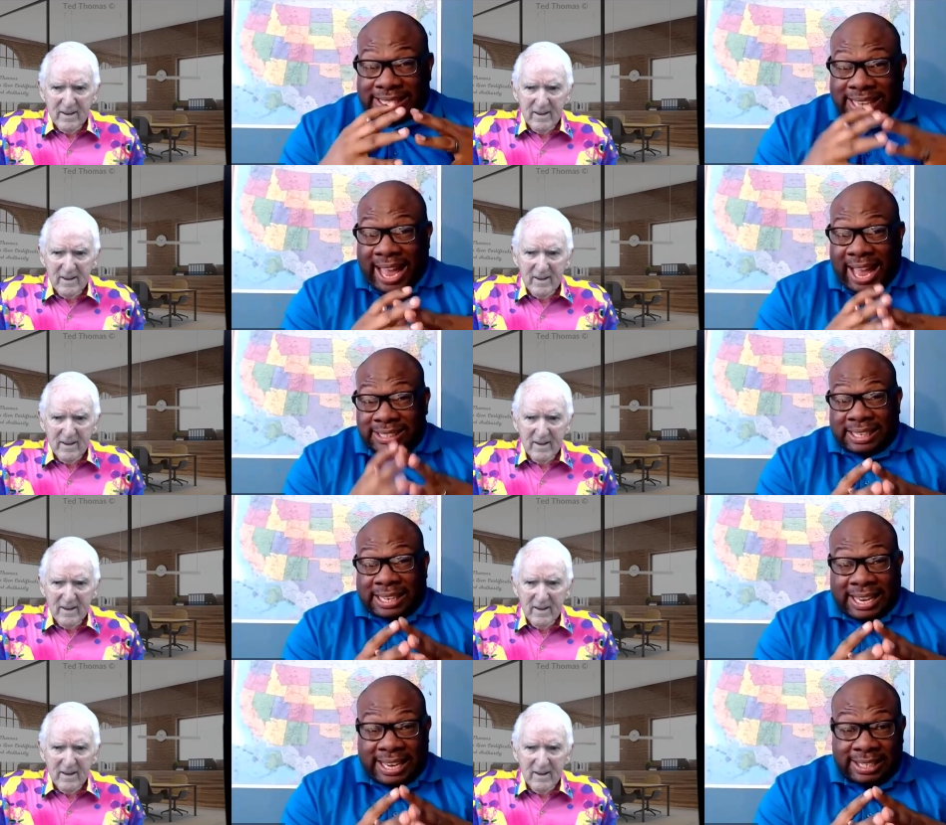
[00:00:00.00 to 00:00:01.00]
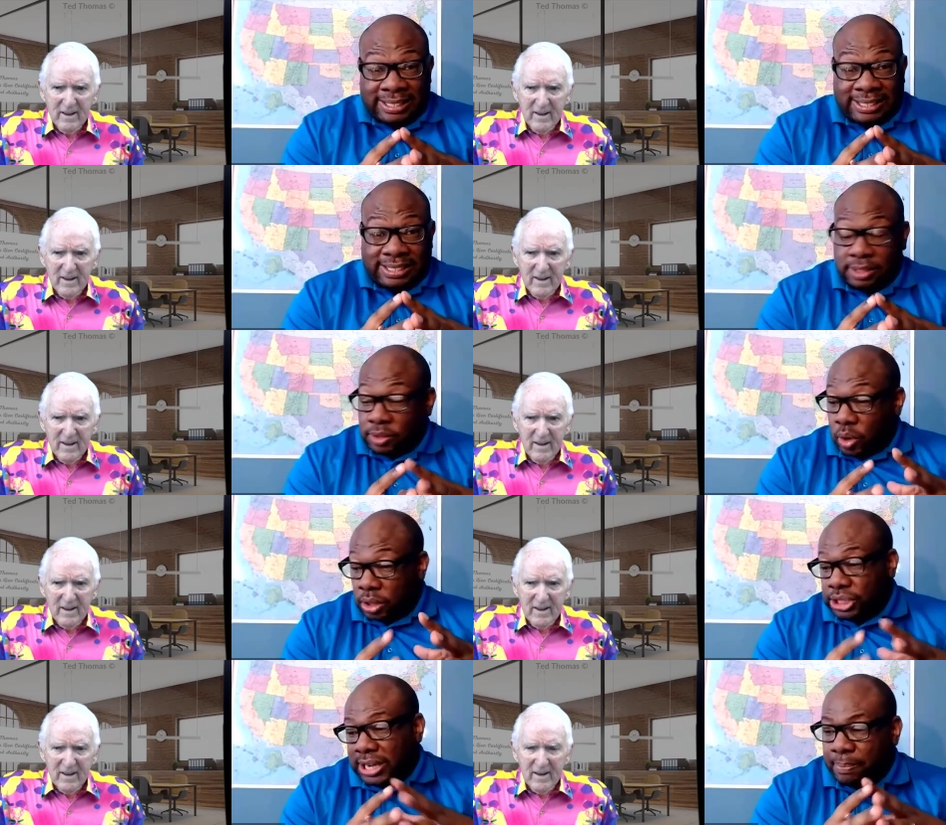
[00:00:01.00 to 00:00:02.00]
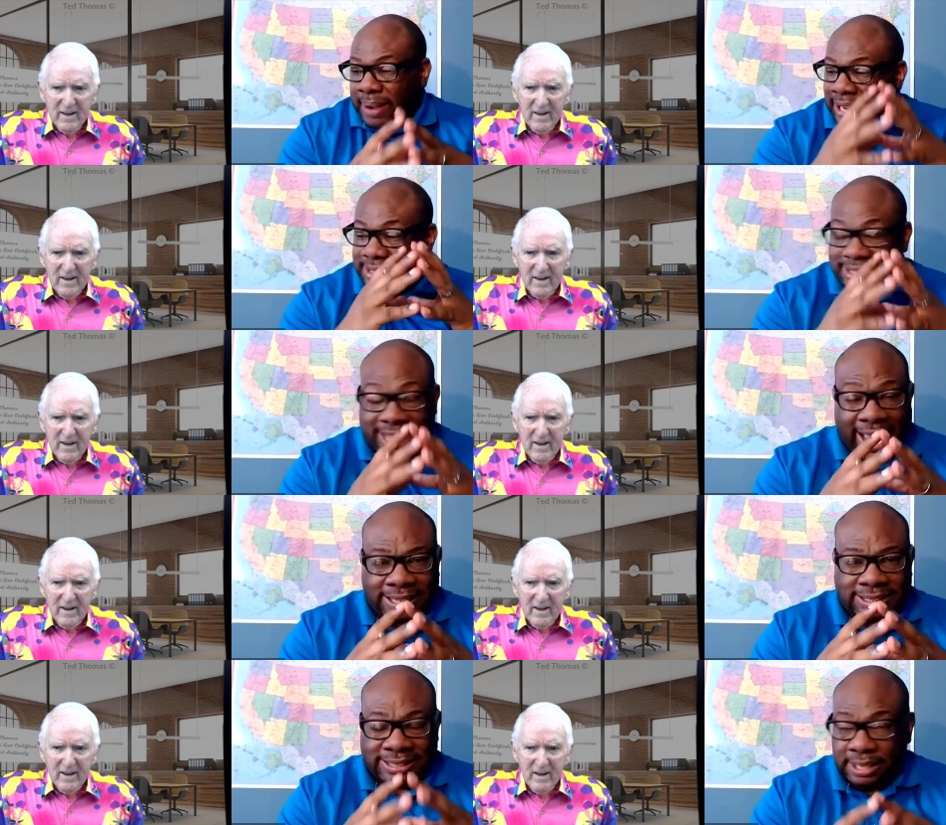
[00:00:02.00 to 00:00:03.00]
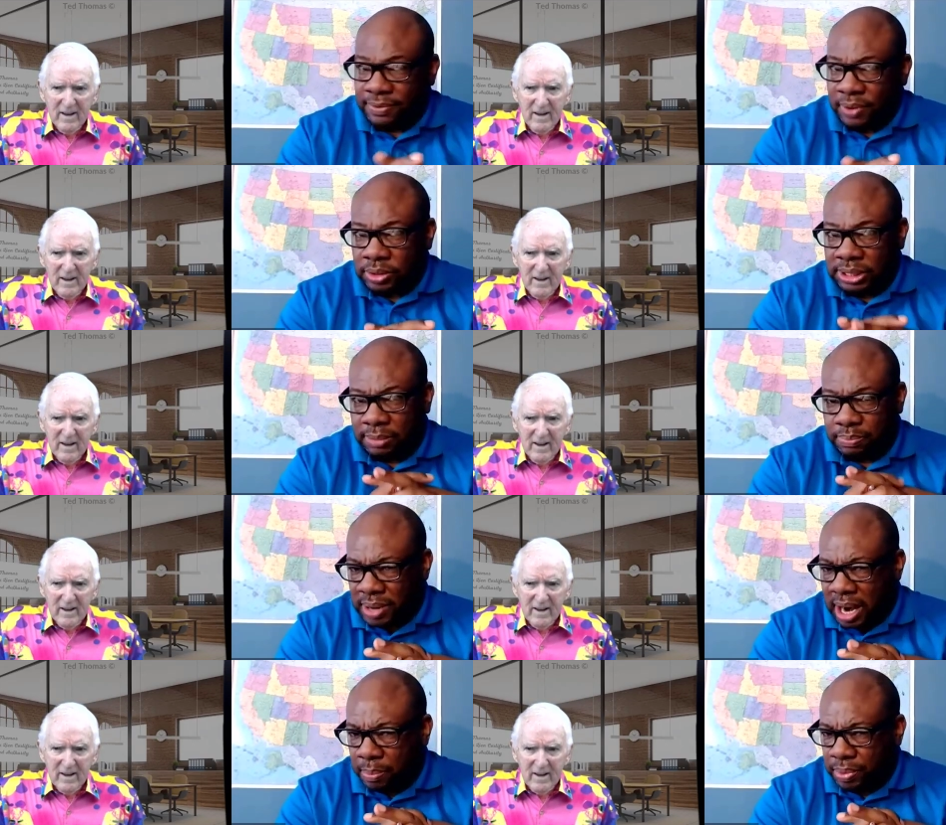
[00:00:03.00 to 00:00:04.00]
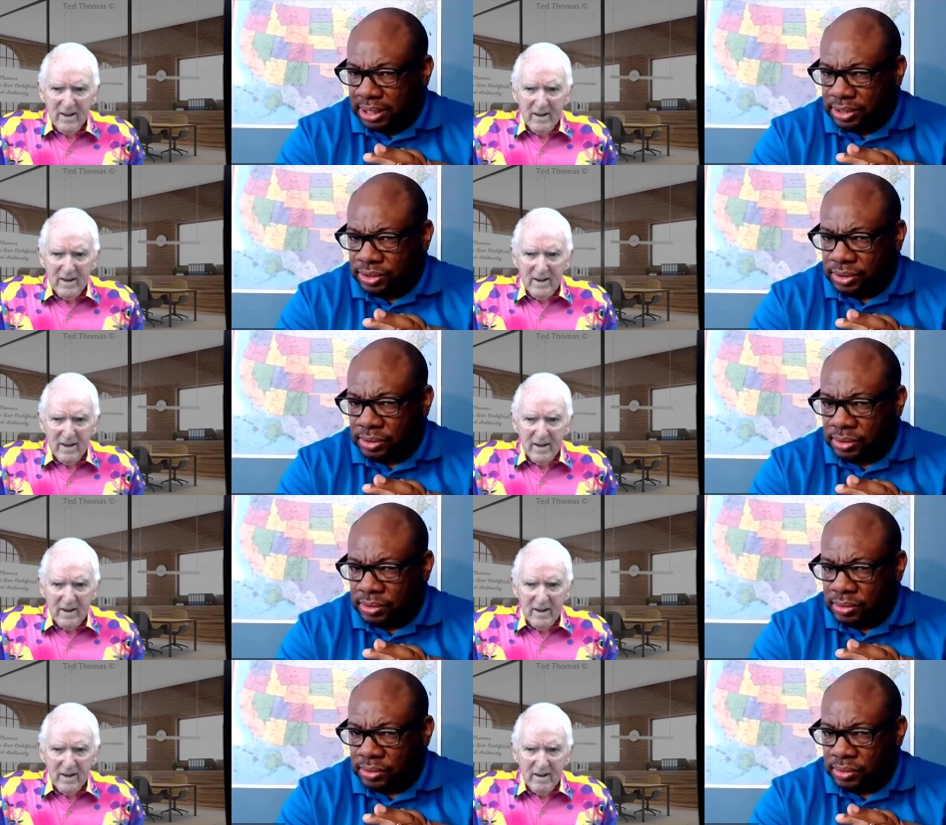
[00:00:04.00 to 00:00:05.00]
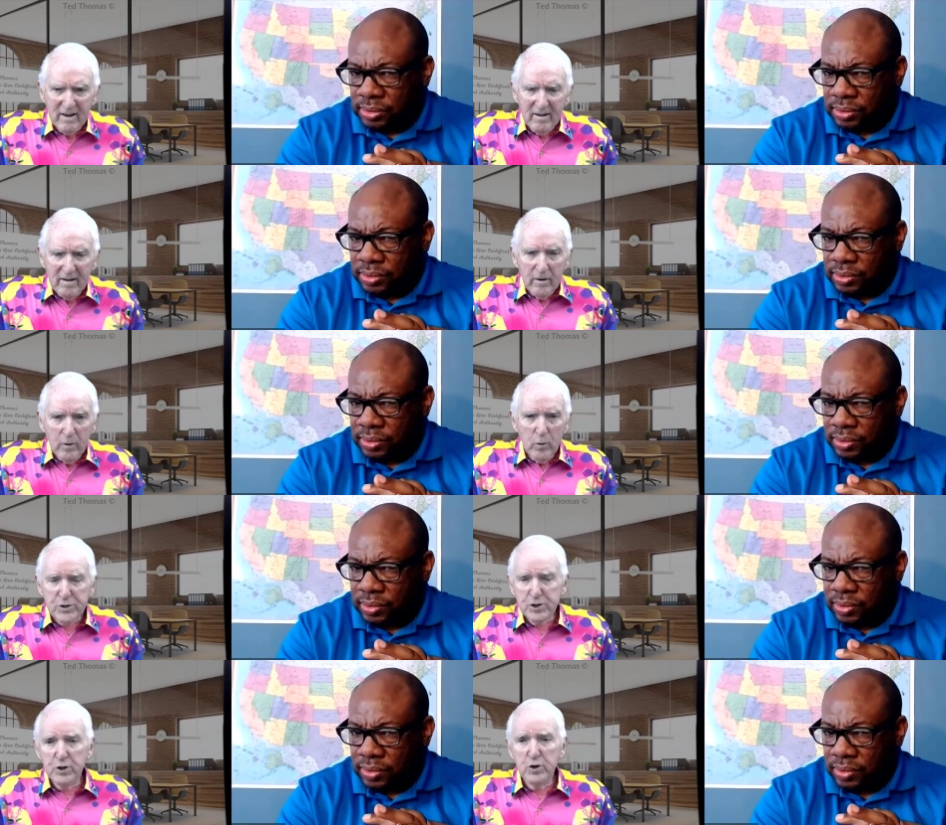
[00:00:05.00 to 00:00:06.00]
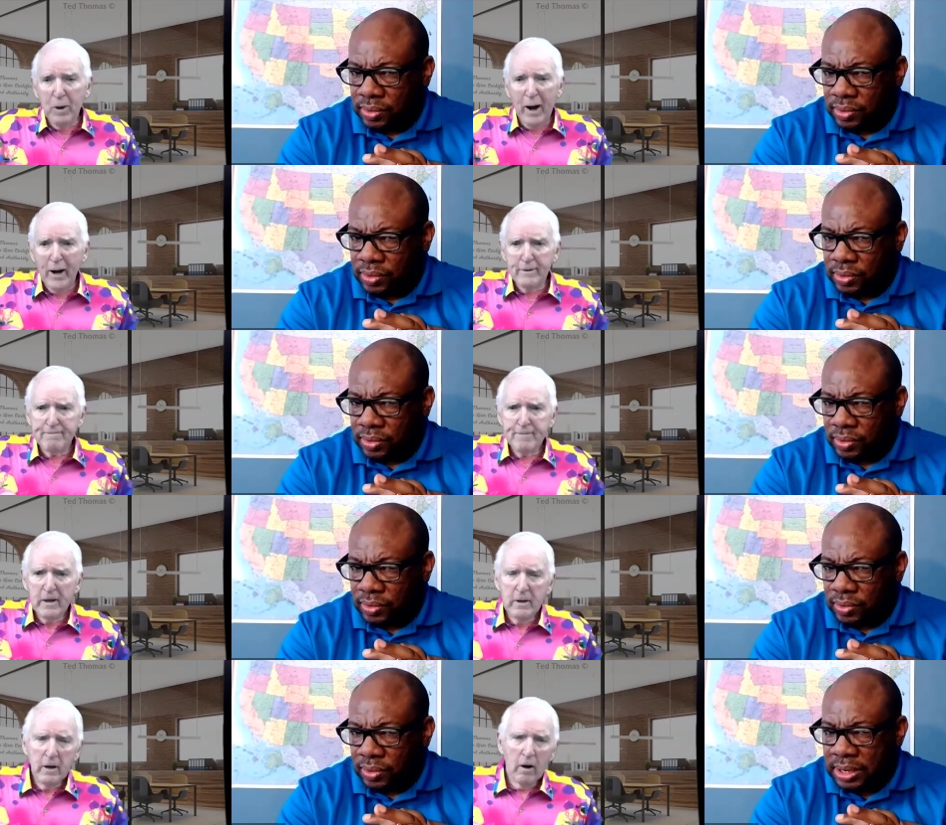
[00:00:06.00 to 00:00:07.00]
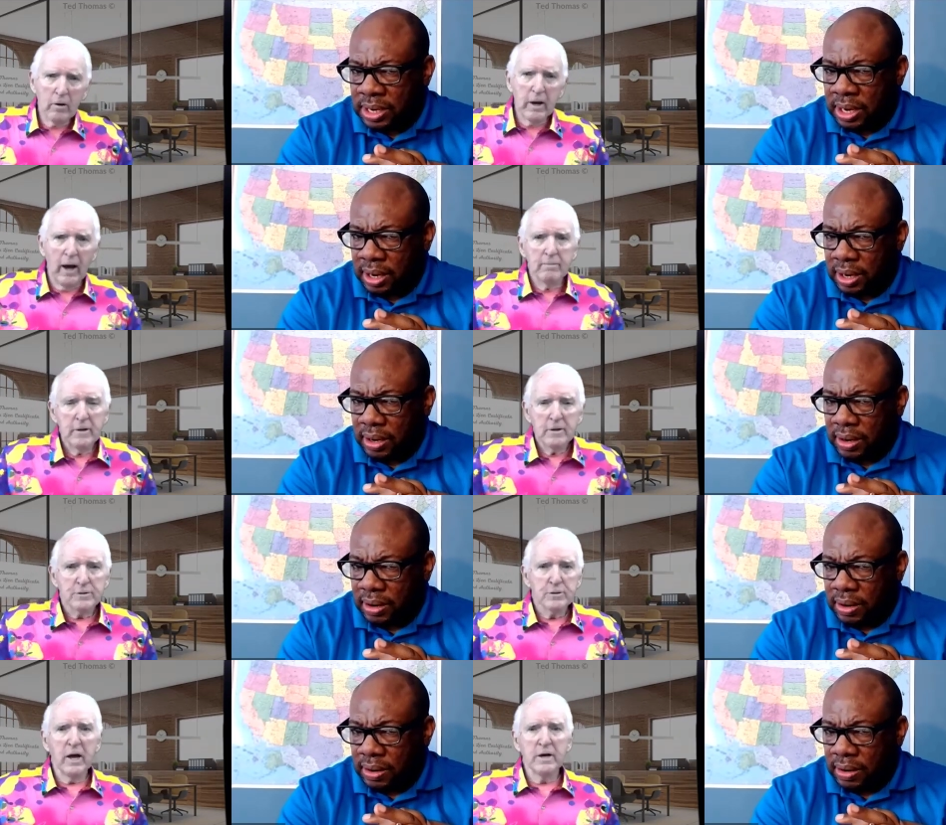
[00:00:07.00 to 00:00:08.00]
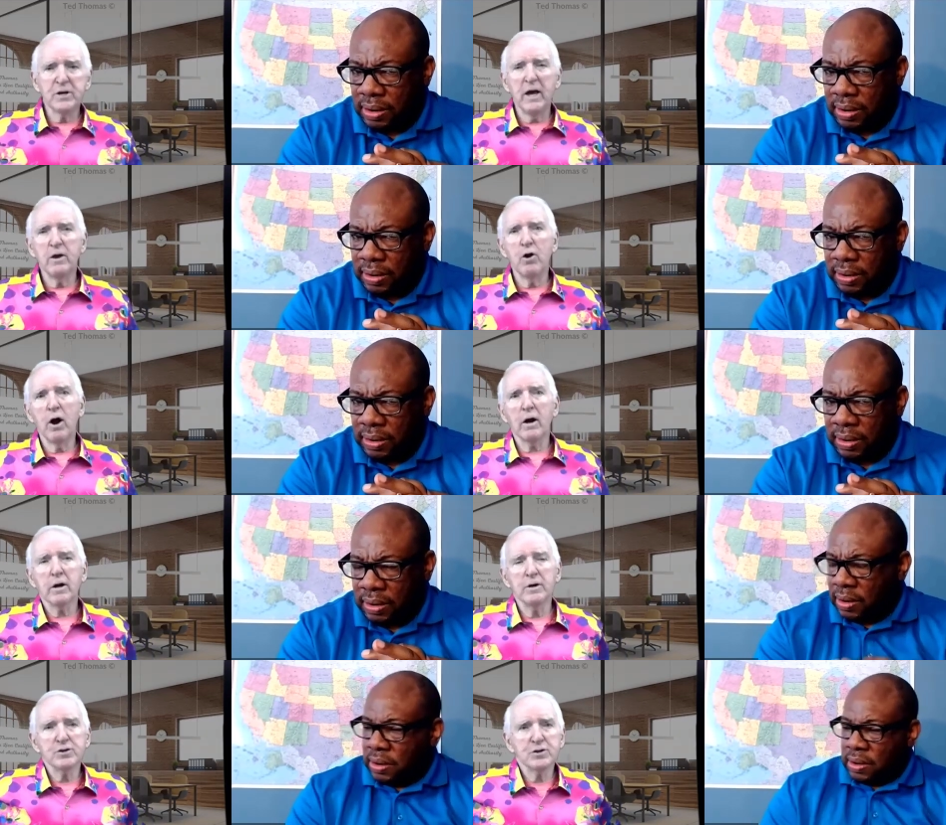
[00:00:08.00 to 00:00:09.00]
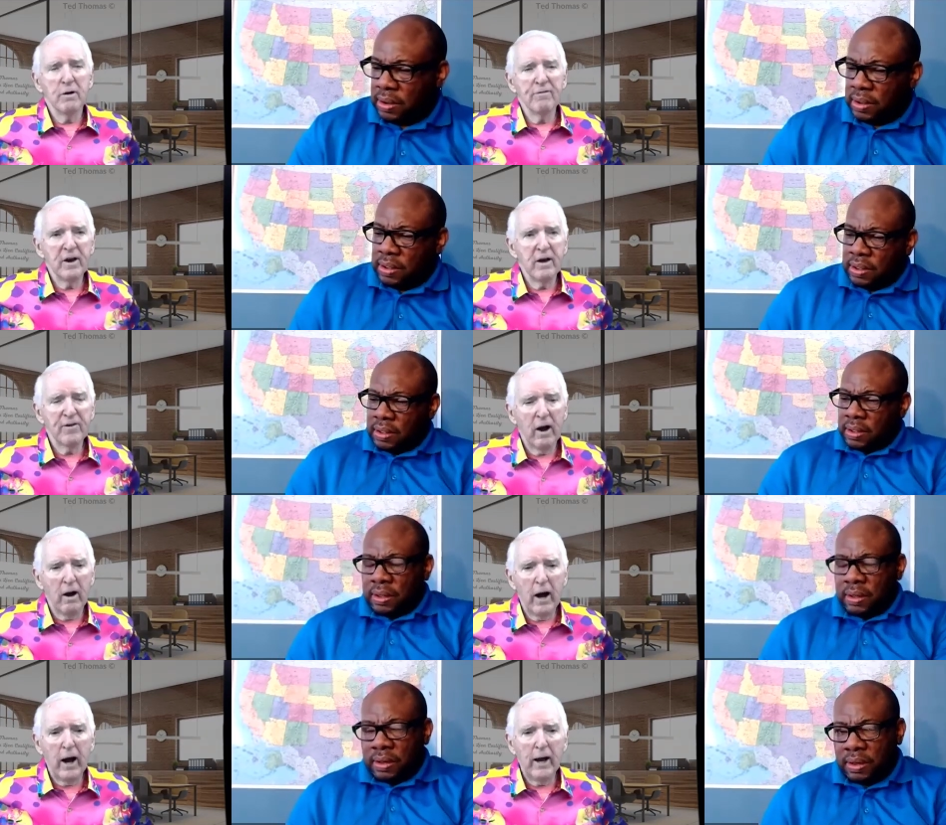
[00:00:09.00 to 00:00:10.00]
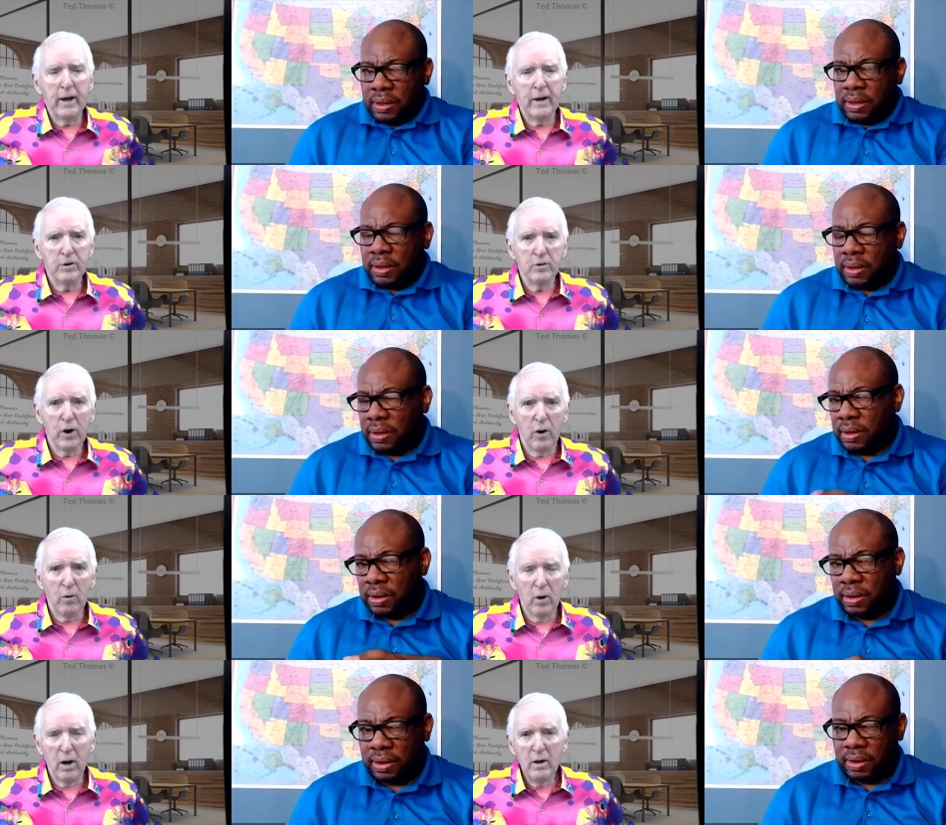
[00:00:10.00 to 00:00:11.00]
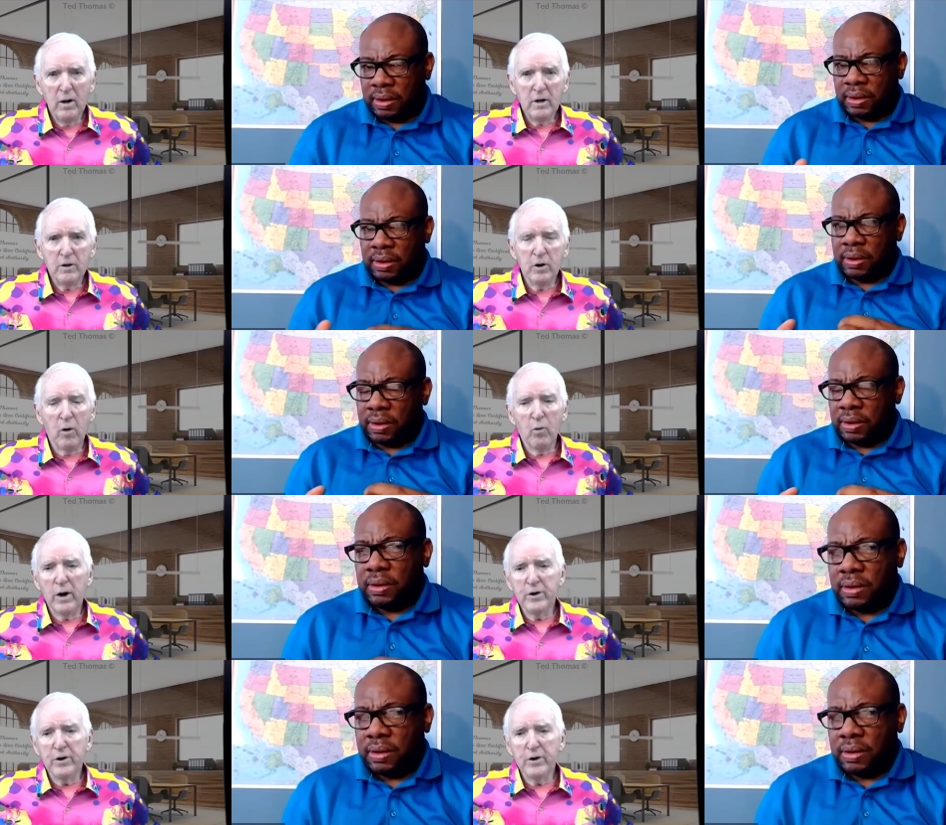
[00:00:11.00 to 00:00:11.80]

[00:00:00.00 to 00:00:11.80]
Speaker 1: Should I buy tax liens or should I buy tax defaulted properties? Which
Speaker 2: should you buy? Okay. Yeah. So let's say you're a conservative guy and you don't want you don't